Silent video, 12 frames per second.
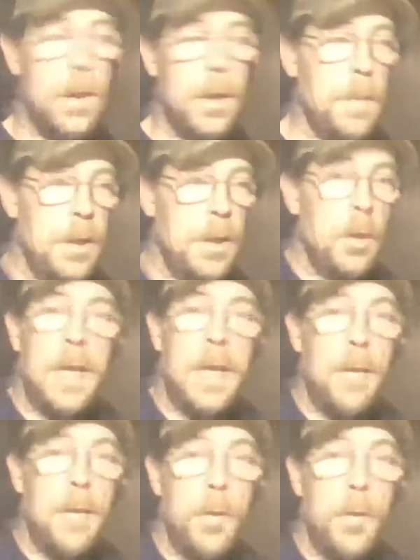I mean, you only
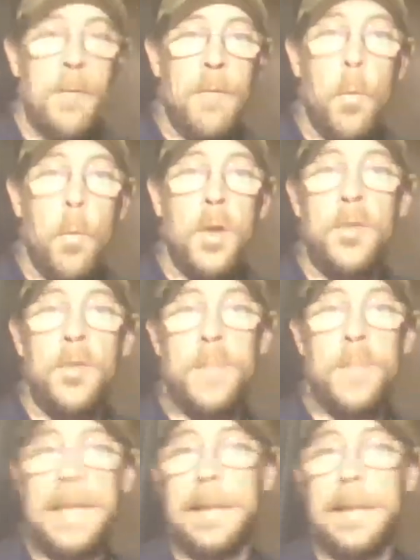really have one
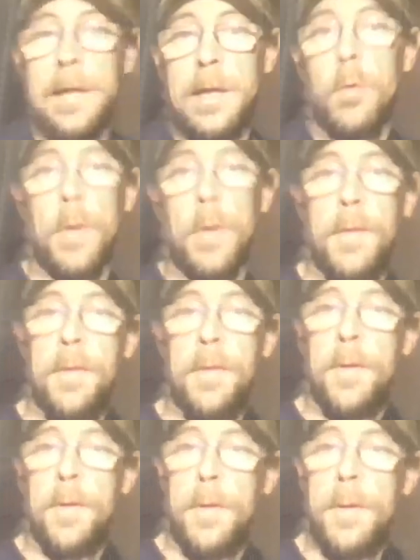speed to deal with
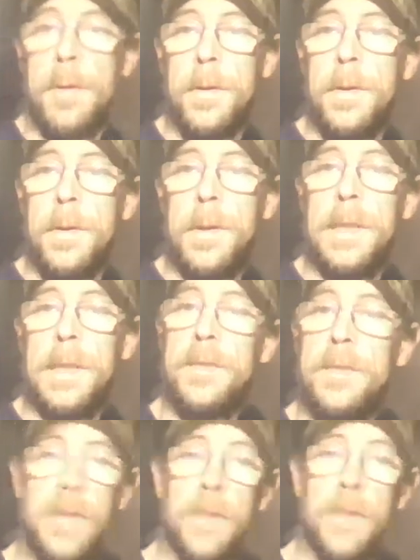
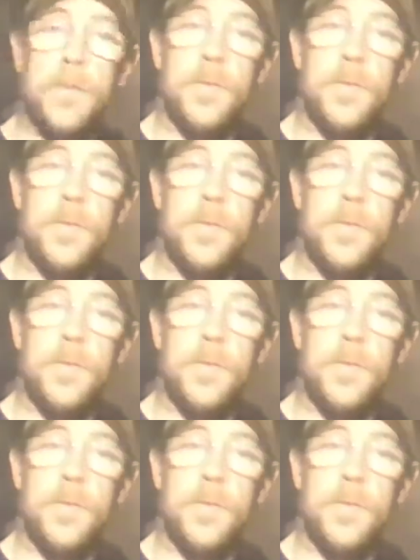instead of